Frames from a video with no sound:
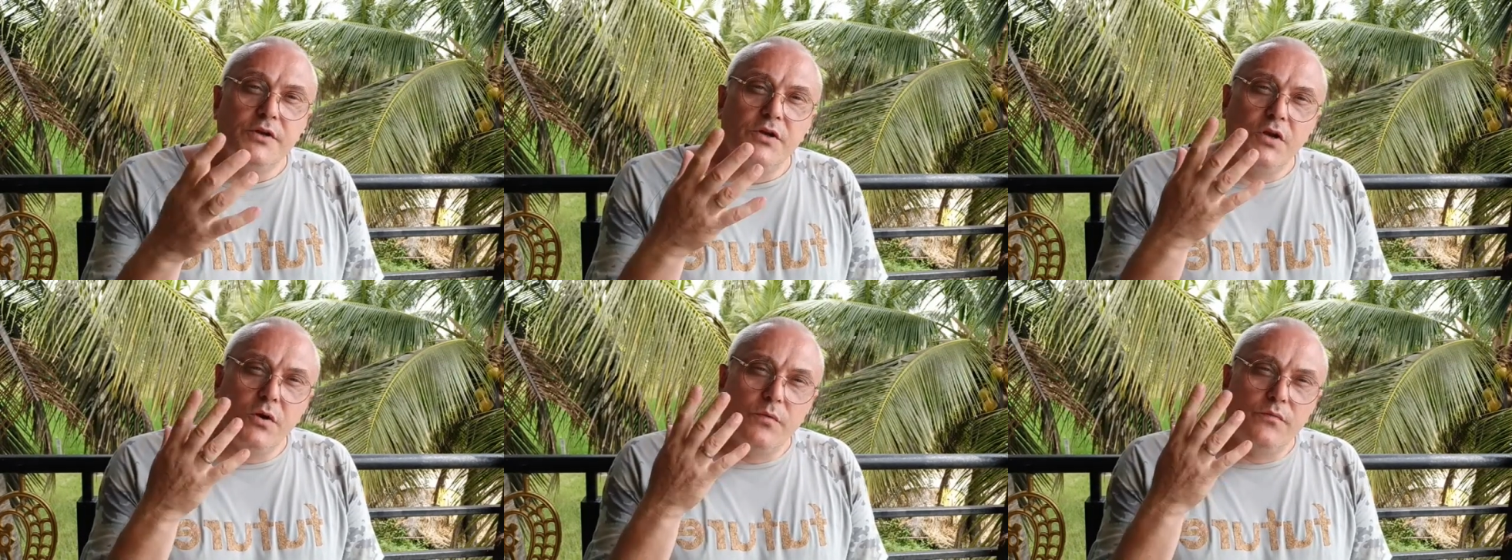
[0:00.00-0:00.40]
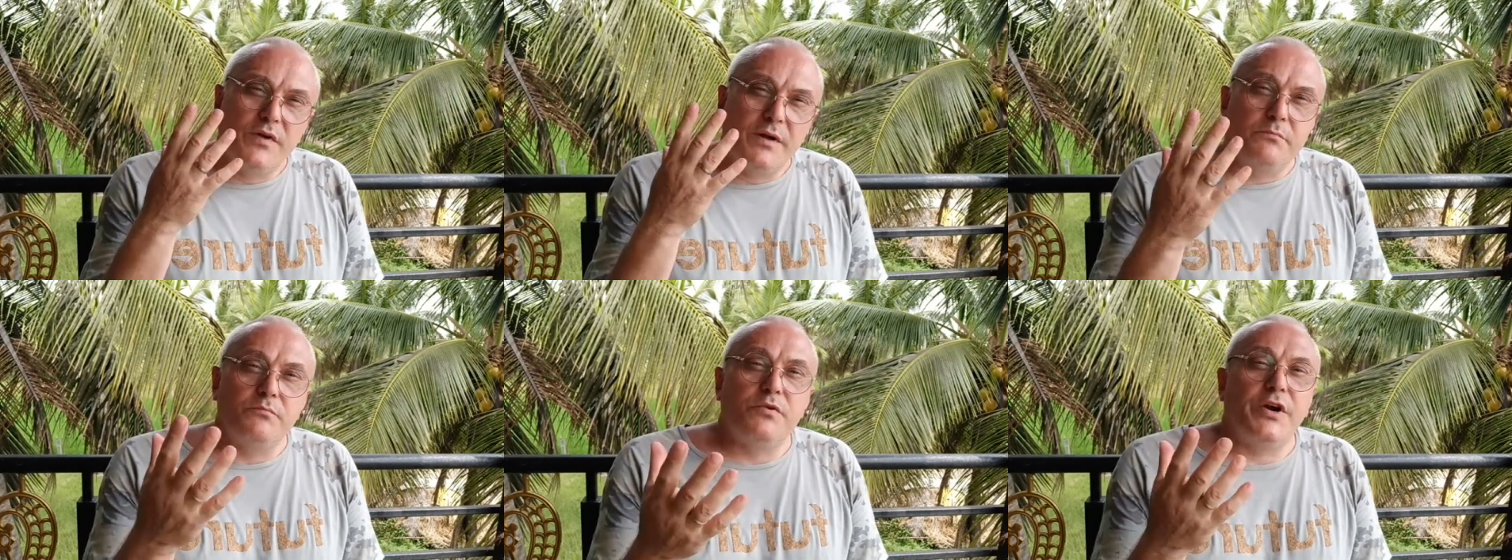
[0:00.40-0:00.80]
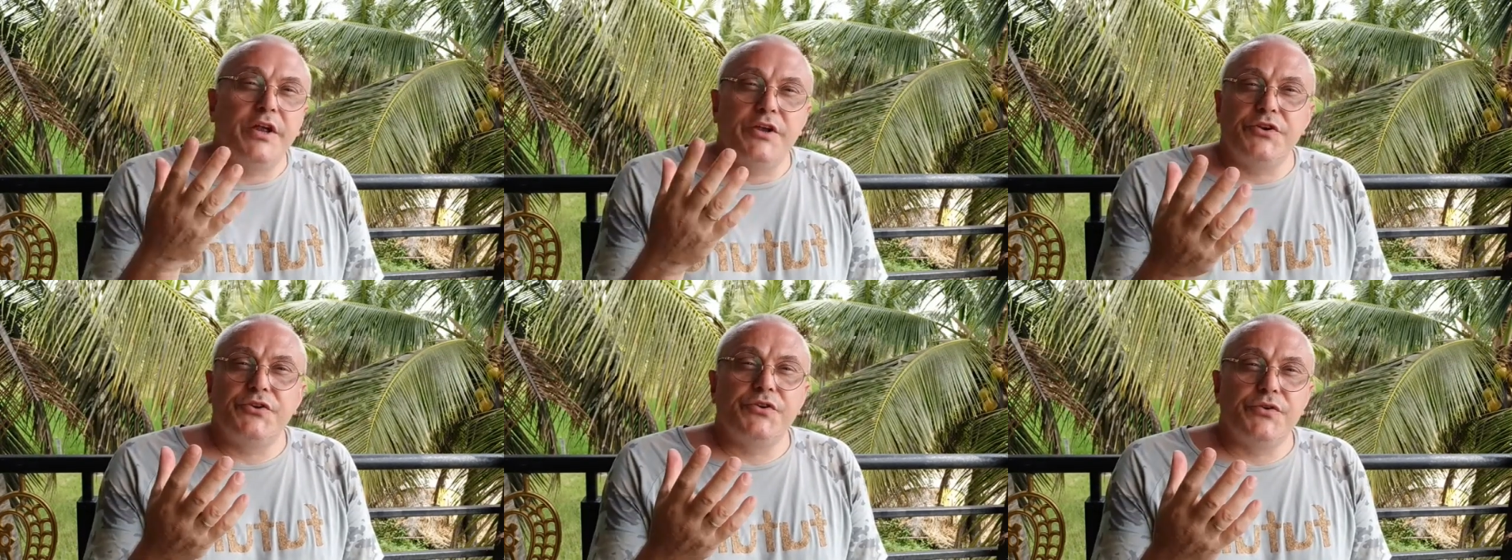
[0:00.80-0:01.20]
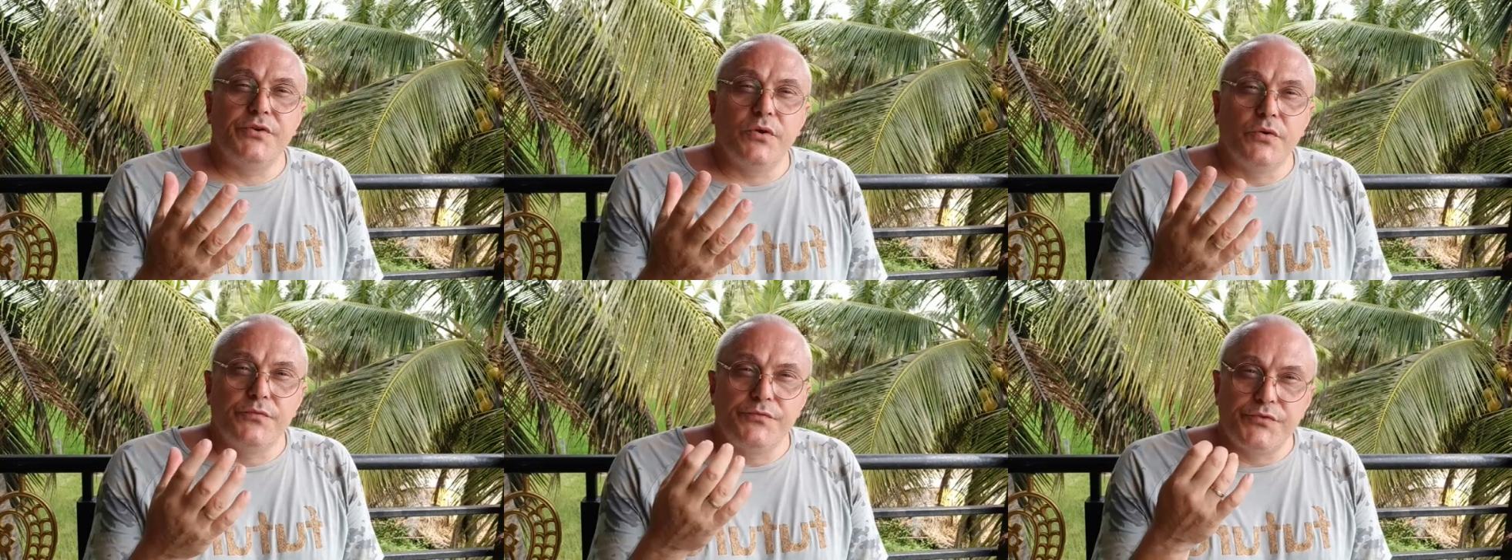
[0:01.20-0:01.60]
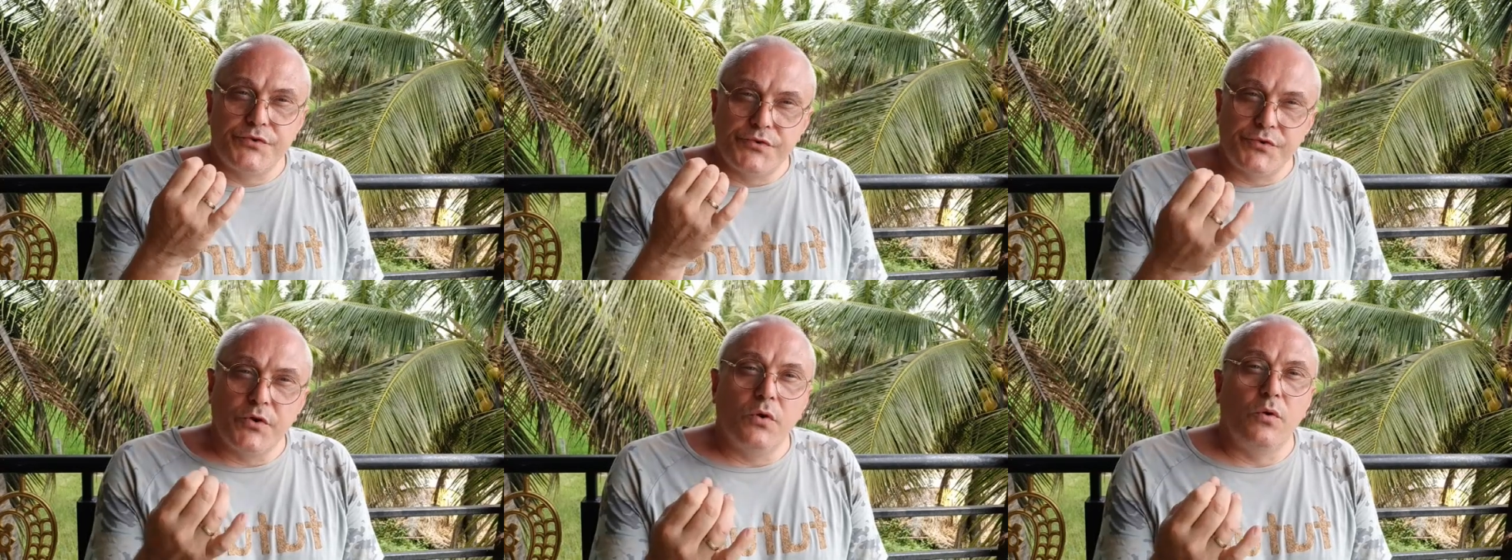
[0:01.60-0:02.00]
vibration of
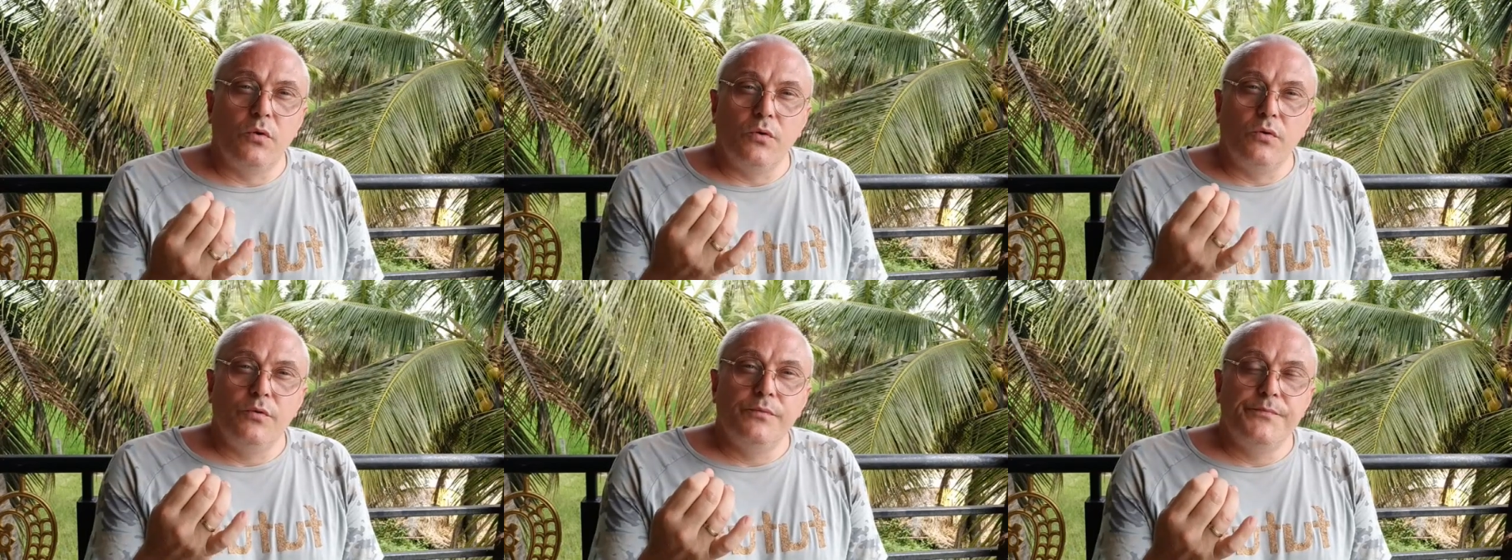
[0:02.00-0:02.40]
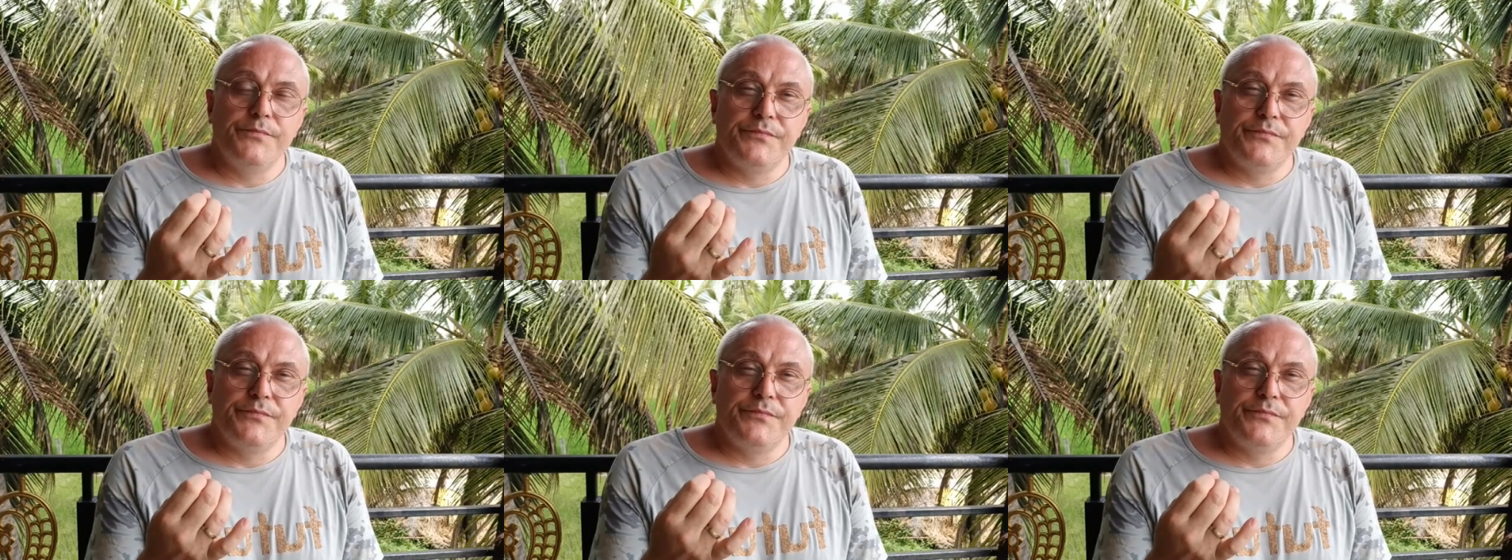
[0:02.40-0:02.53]
soul,